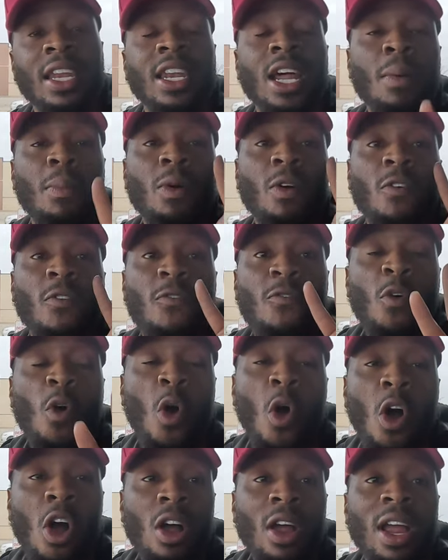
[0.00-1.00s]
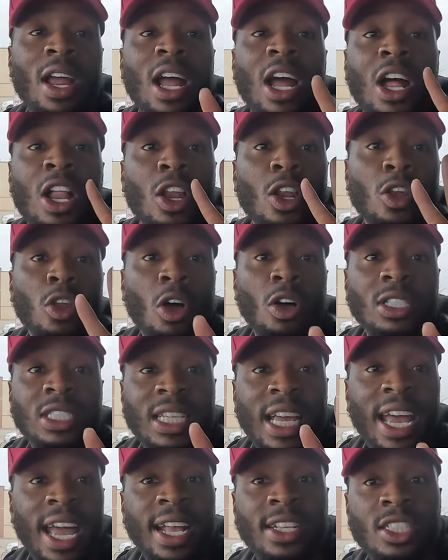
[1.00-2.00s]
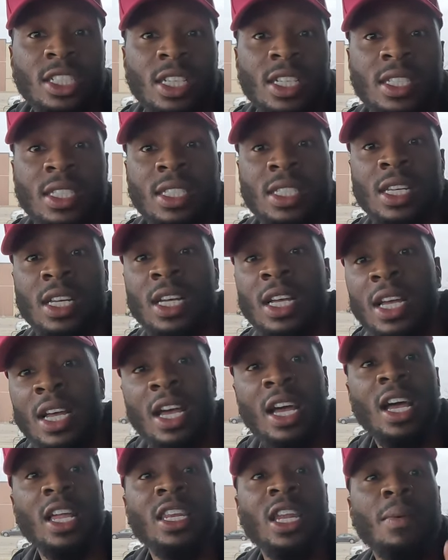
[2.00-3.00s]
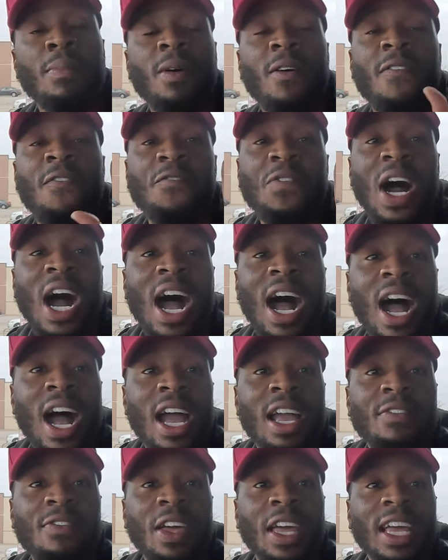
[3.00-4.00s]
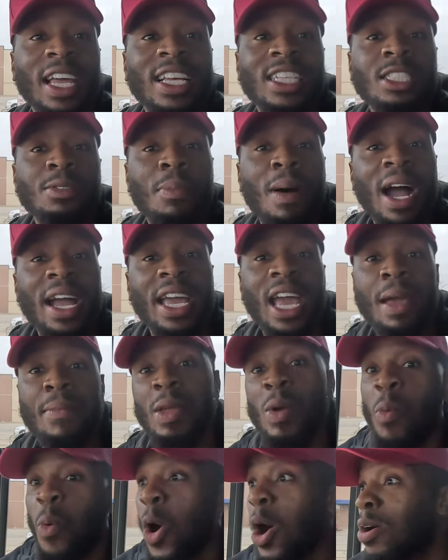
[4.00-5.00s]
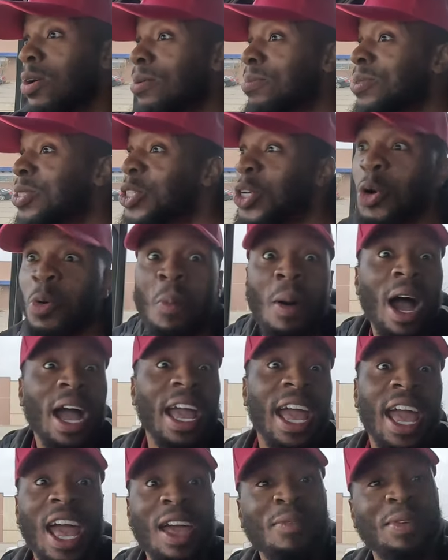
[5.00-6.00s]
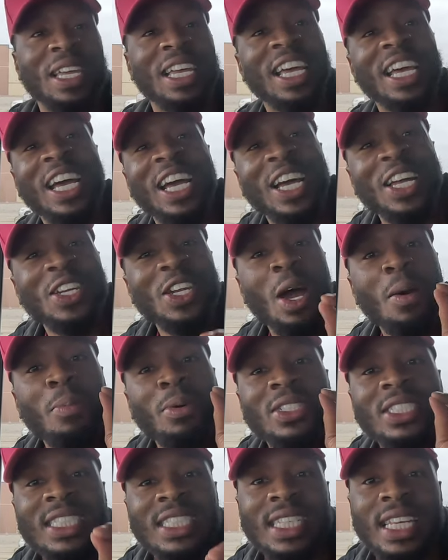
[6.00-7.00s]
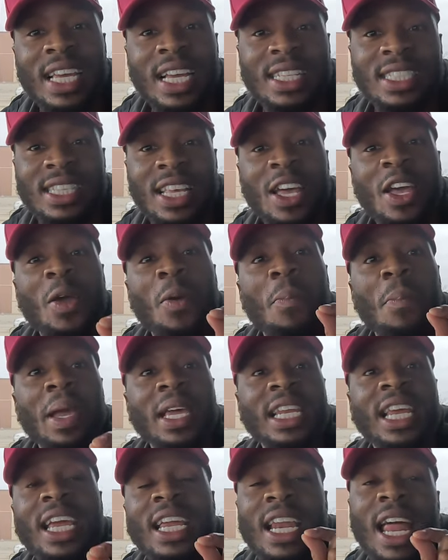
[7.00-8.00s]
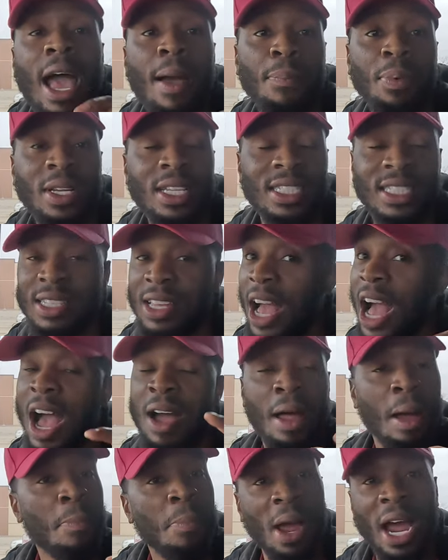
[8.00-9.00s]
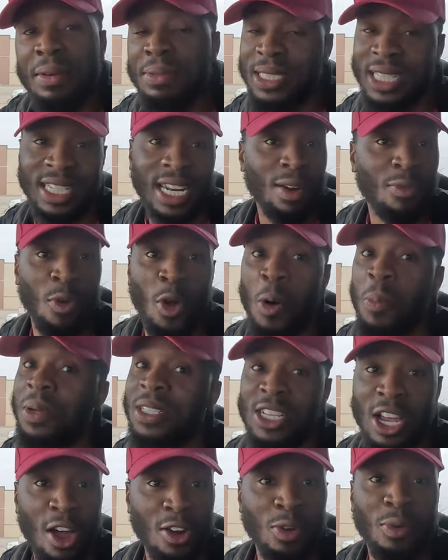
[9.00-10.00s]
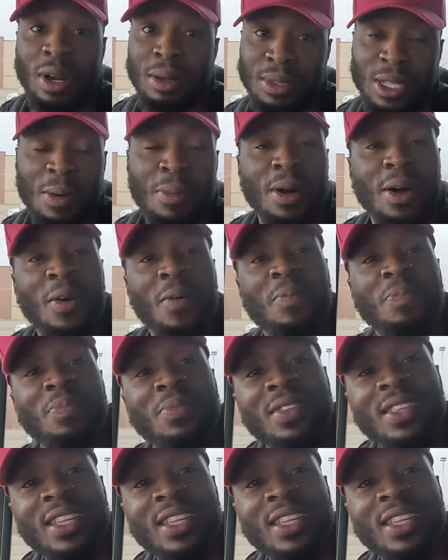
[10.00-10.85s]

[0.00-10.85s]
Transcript: Number four, Los Angeles. Number five is Miami. Welcome to Miami. Number six, Minneapolis. I, am probably saying that wrong, but y'all know what I'm talking about.